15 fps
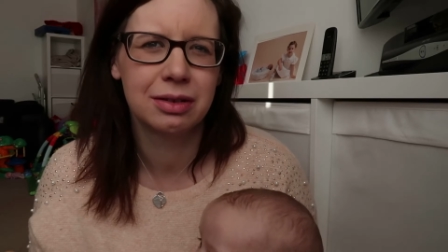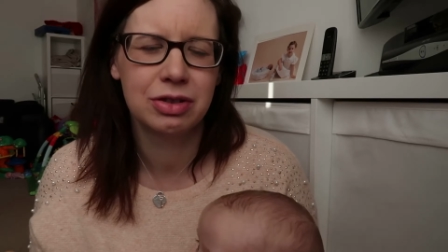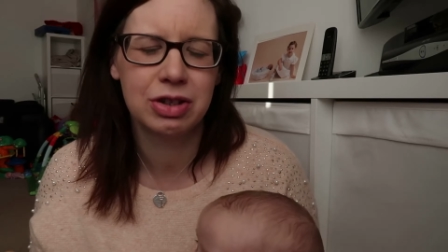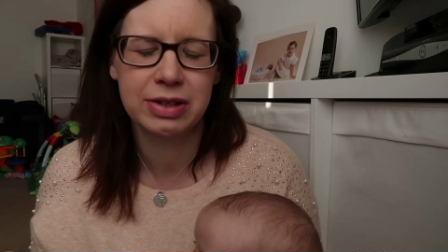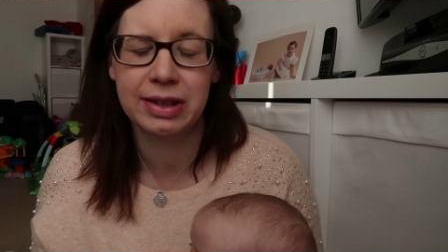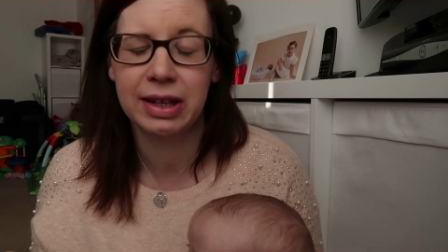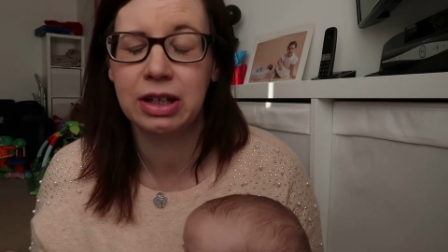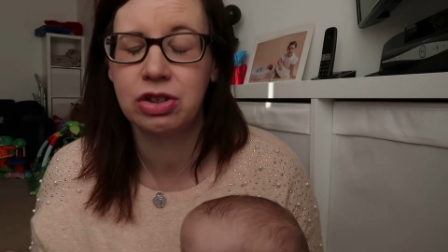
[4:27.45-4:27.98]

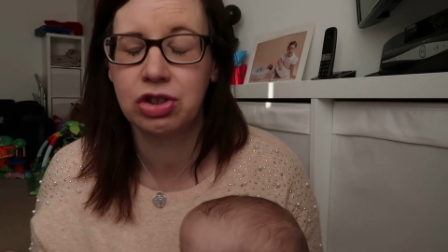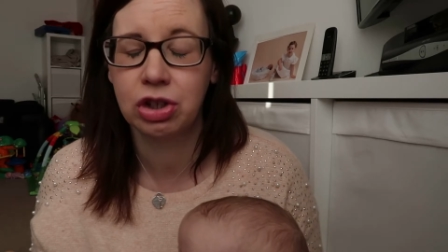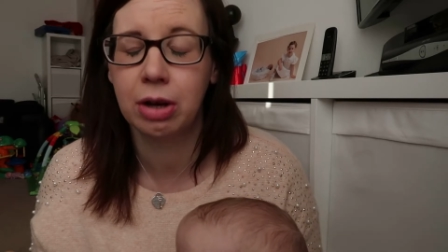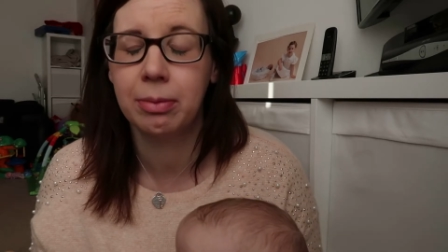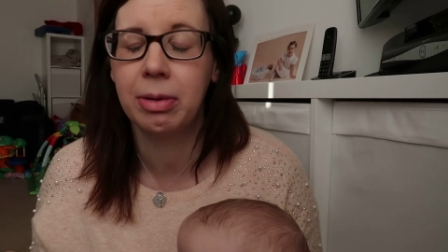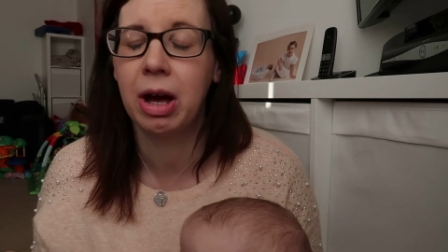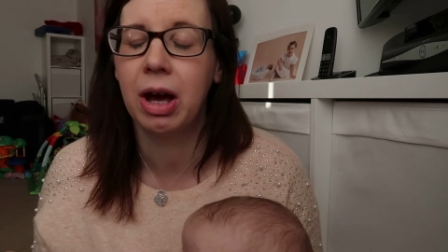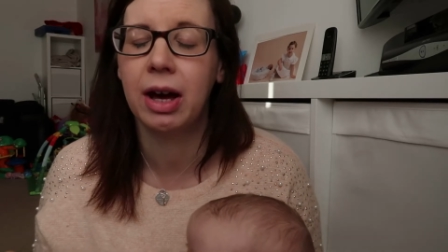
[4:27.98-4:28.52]
just like
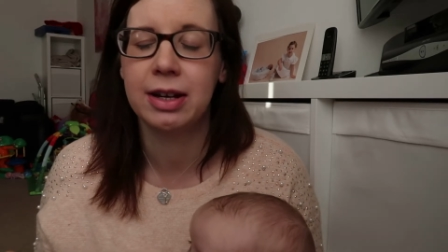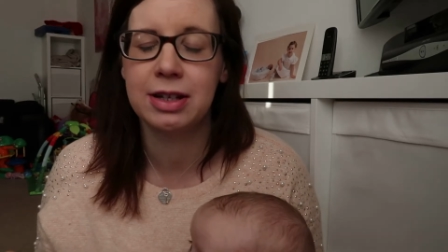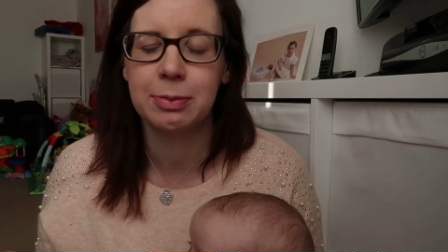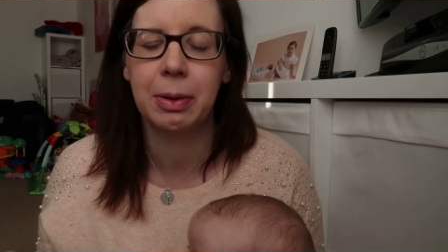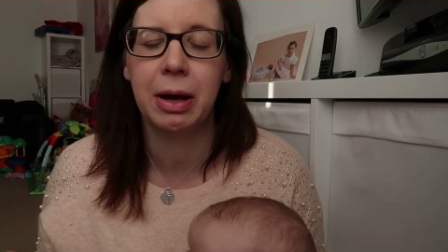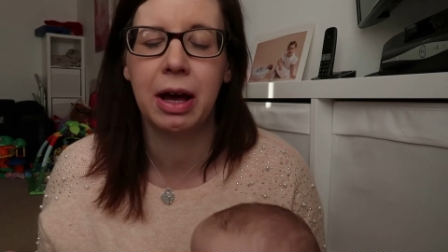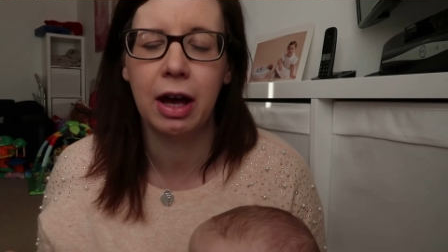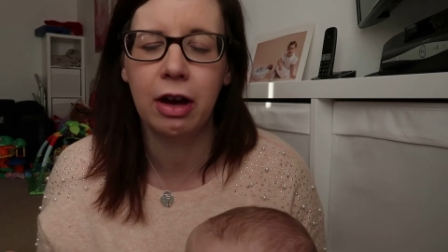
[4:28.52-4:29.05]
shutting my eyes,
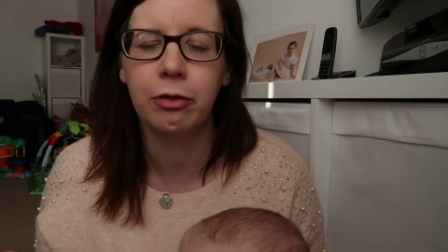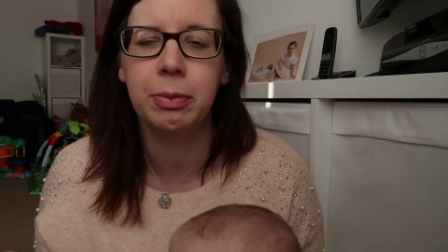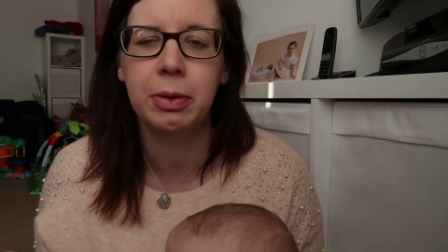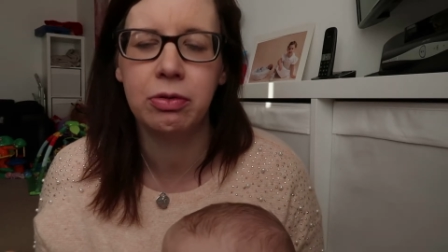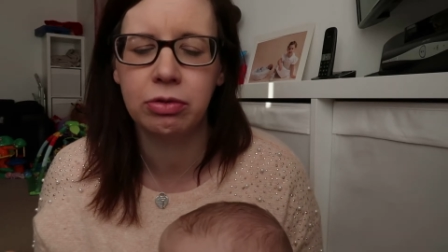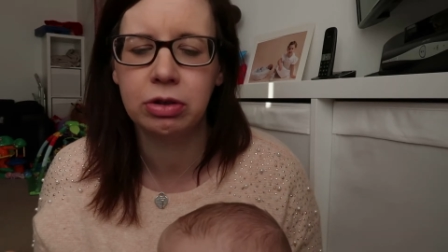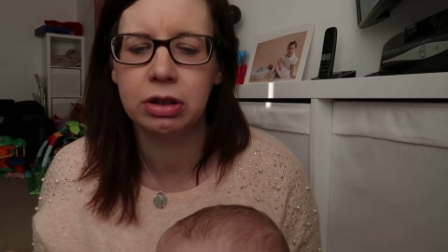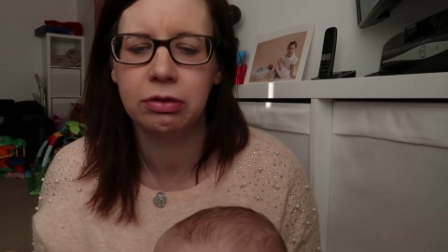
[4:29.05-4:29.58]
but I have
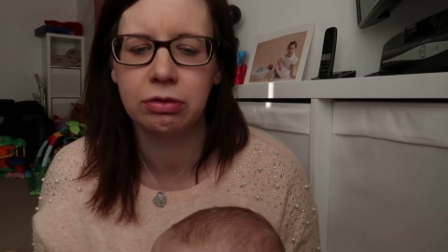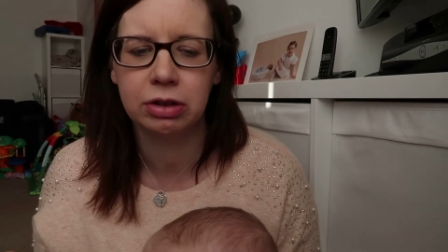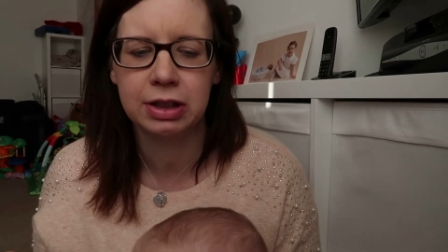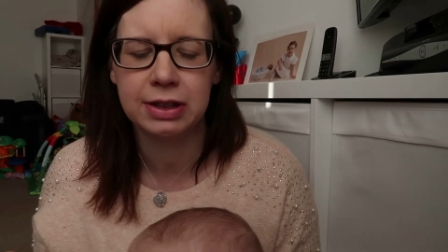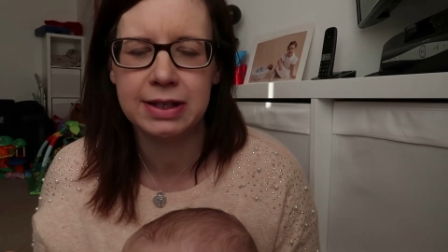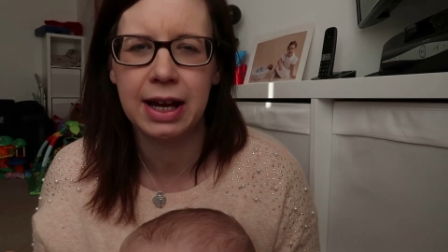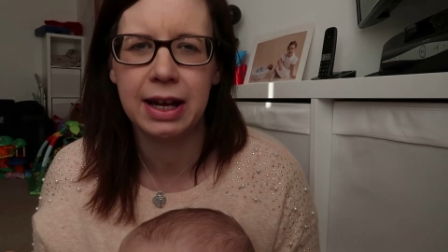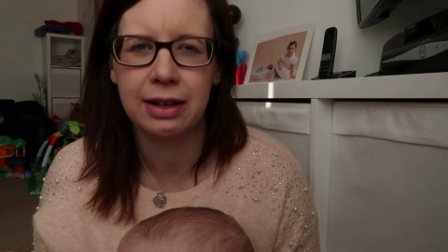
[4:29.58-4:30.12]
been really,
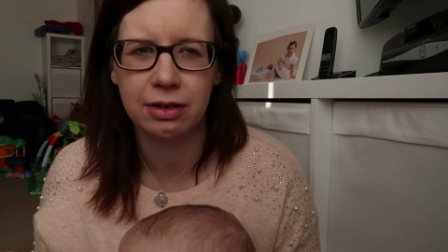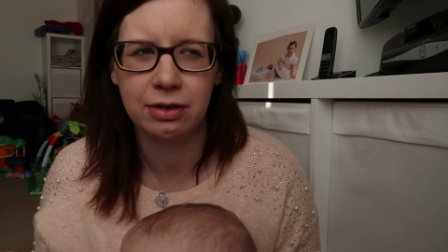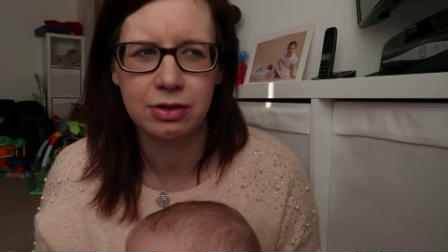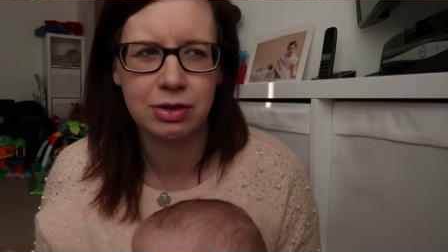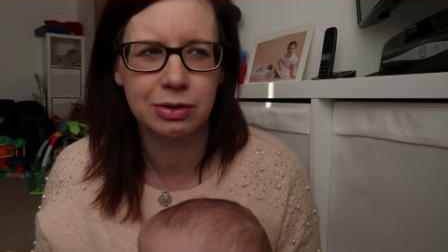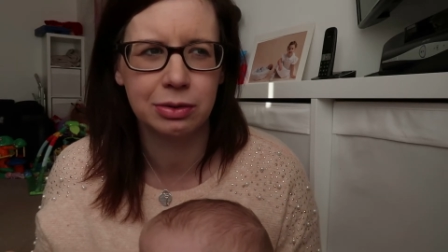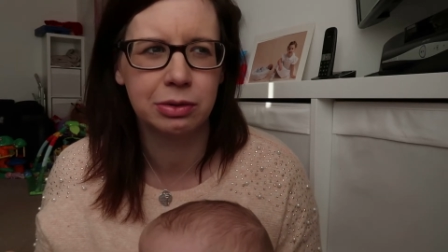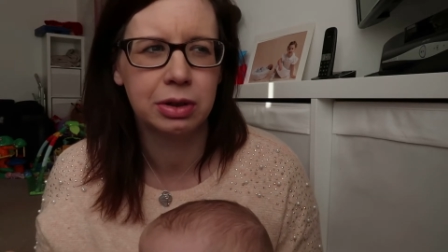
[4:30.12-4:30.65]
really
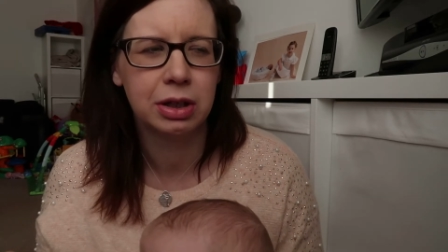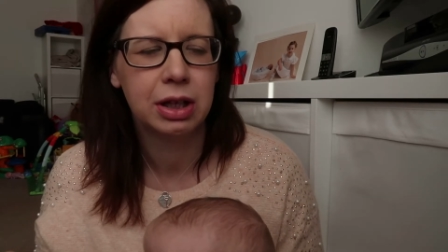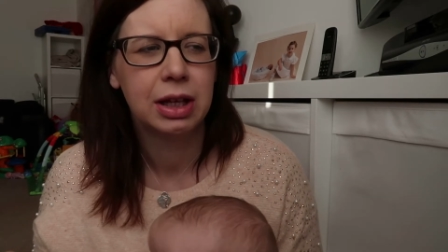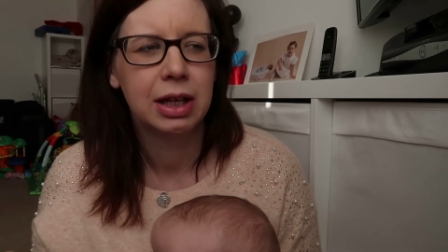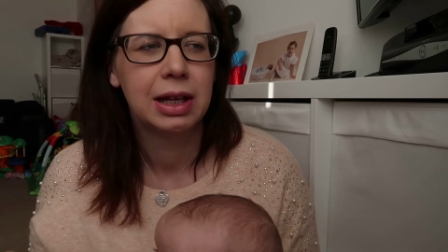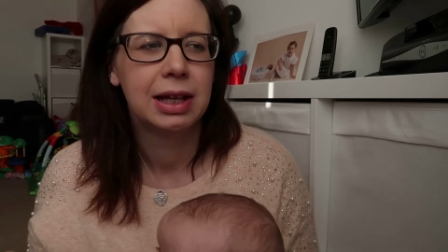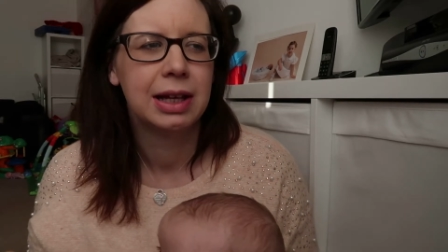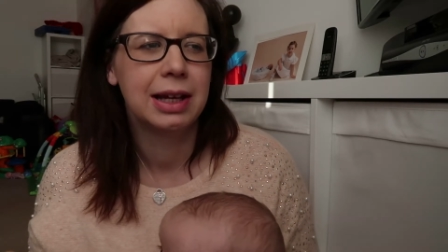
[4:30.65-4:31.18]
tired, so
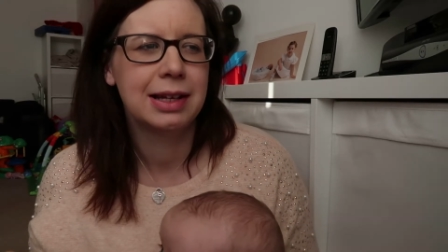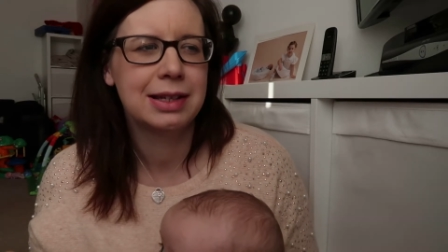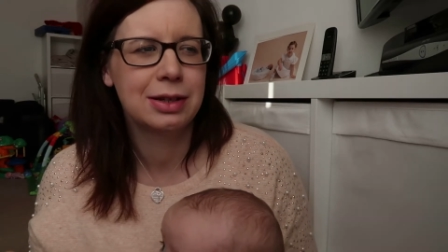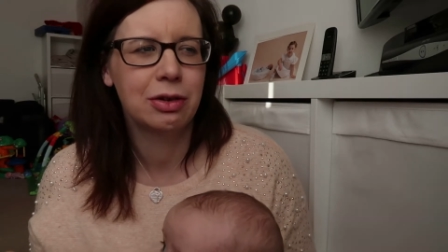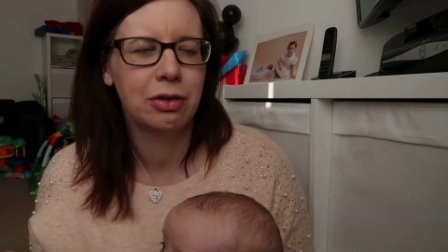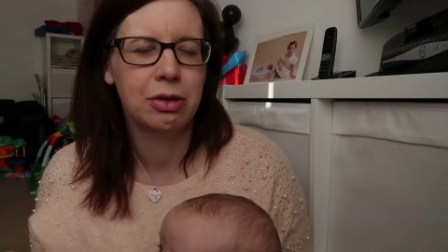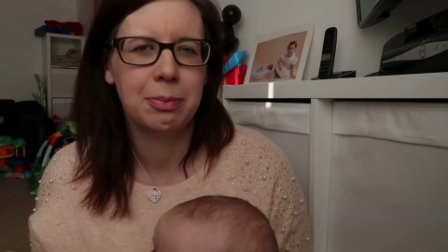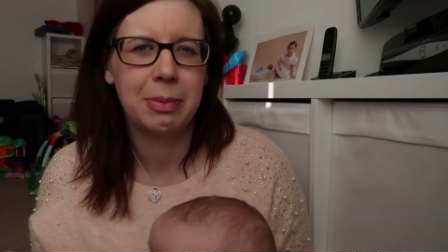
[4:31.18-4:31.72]

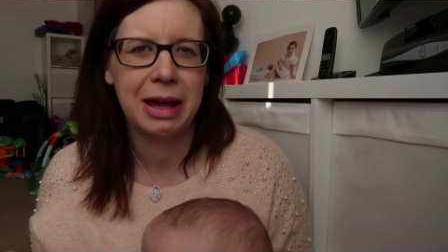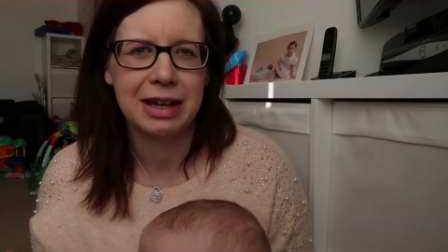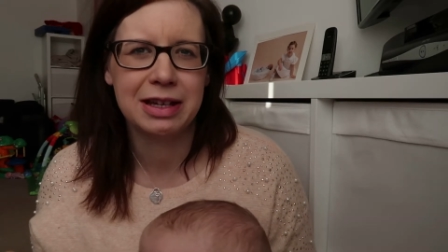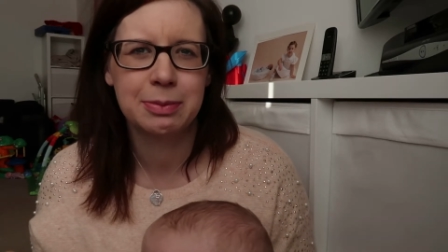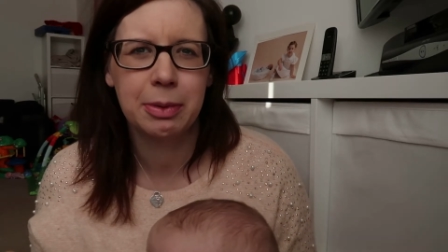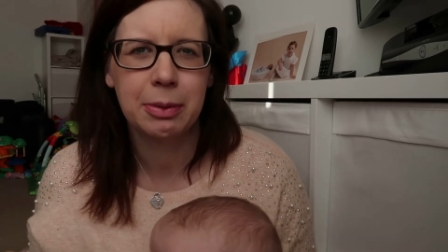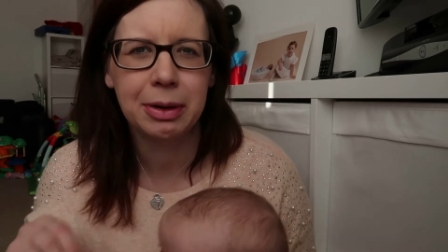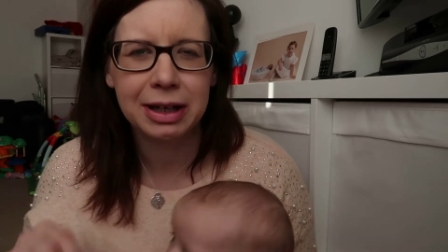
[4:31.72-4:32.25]
it's not the
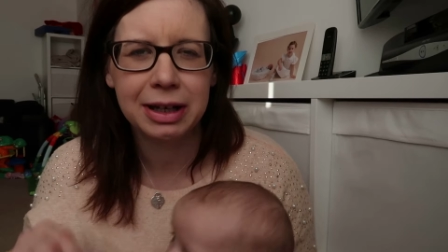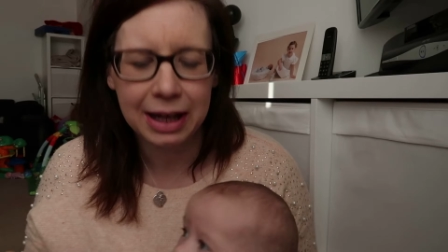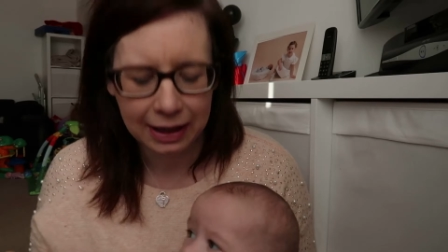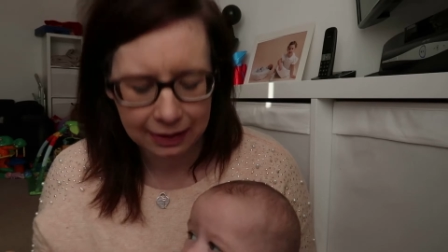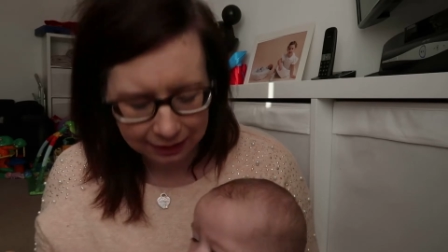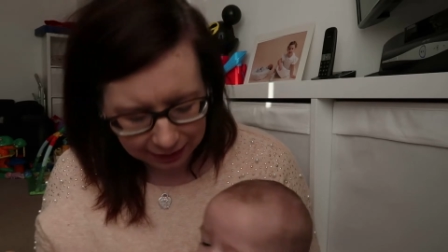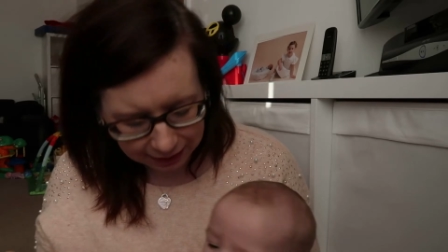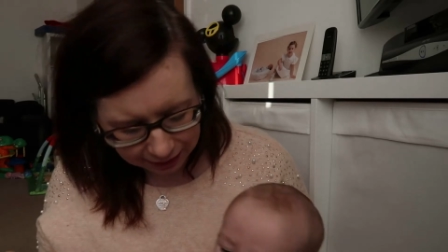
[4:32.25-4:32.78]
best, but we're
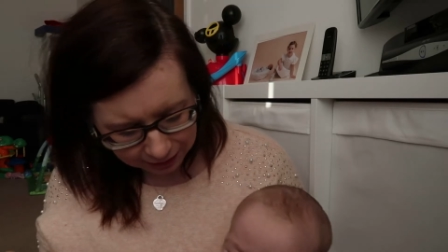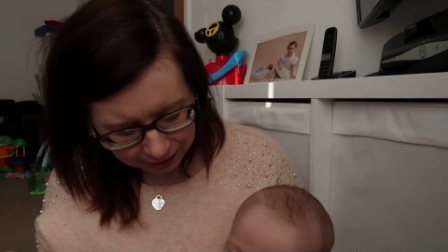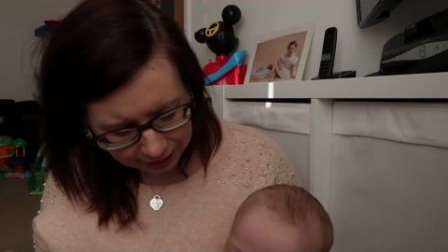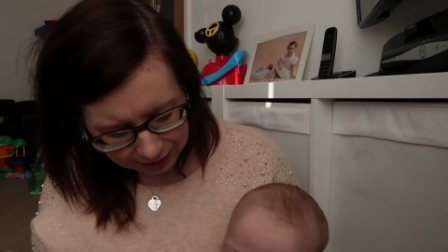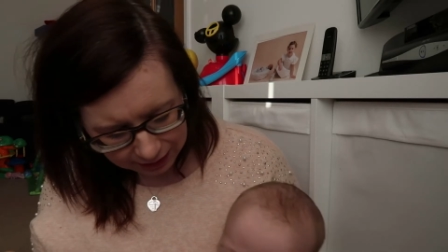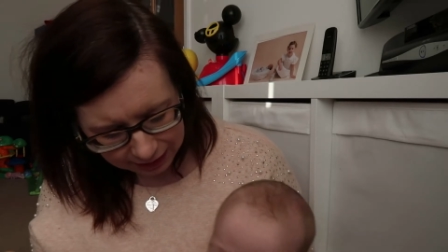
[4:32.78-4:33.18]
getting there.